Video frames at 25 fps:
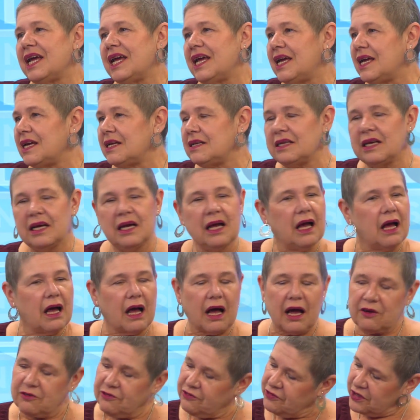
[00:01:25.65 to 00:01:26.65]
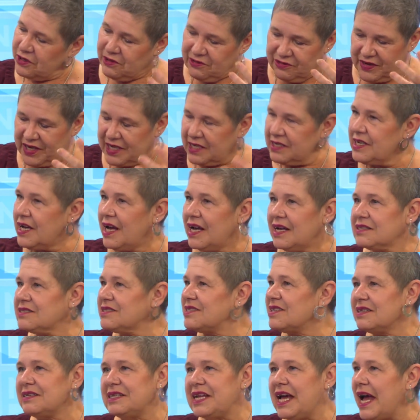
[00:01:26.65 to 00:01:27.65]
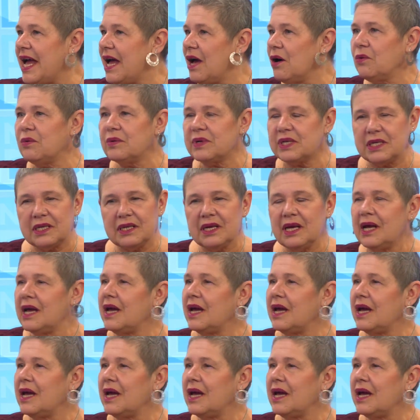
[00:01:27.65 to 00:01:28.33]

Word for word: and I feel fantastic now. And,